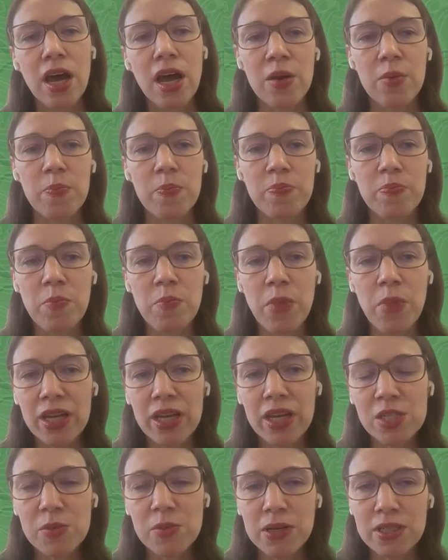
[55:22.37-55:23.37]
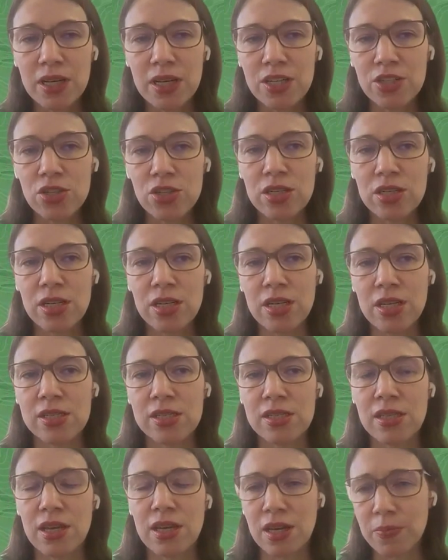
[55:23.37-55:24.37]
My expectation
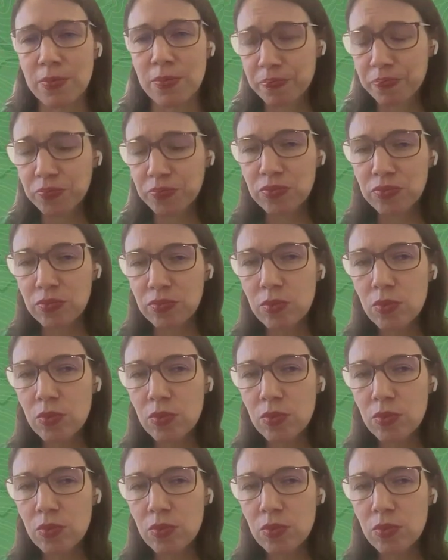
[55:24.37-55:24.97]
is that